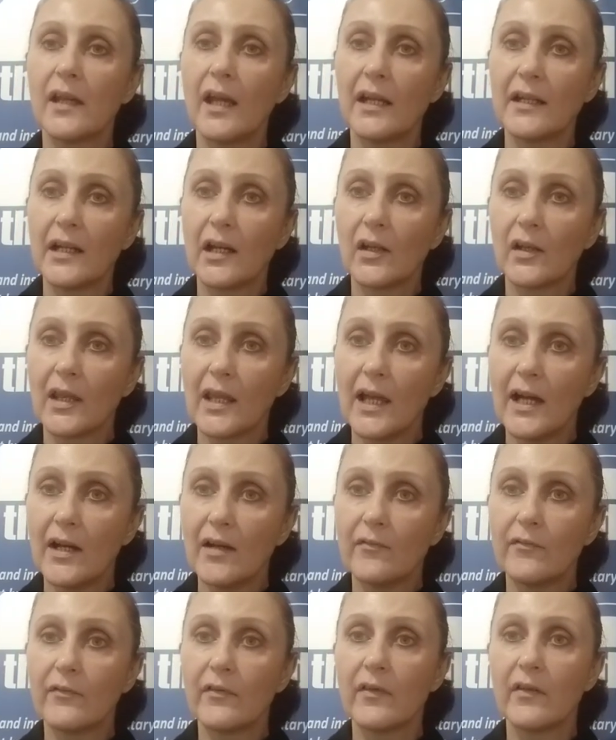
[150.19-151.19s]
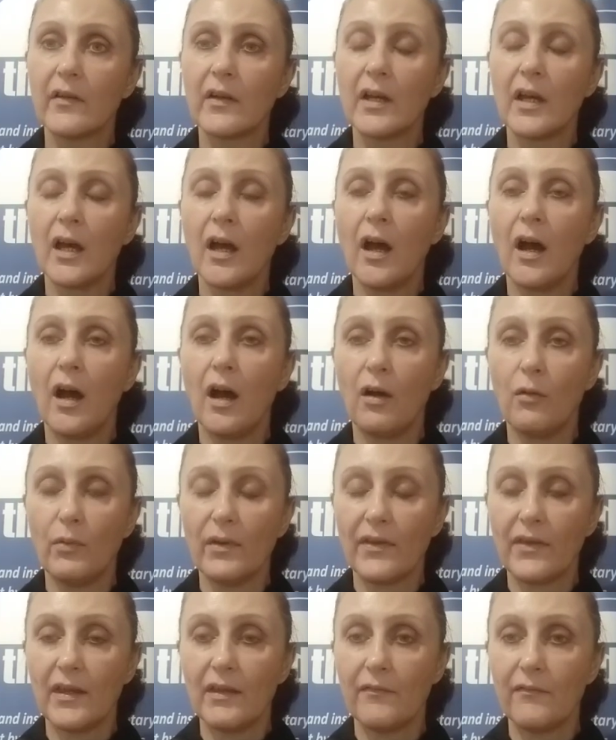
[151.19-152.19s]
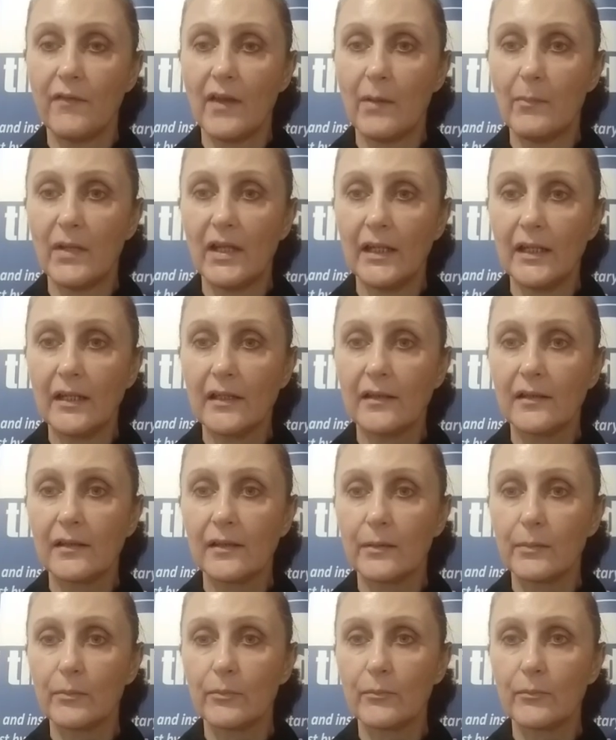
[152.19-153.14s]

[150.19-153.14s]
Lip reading: and our love are with their families.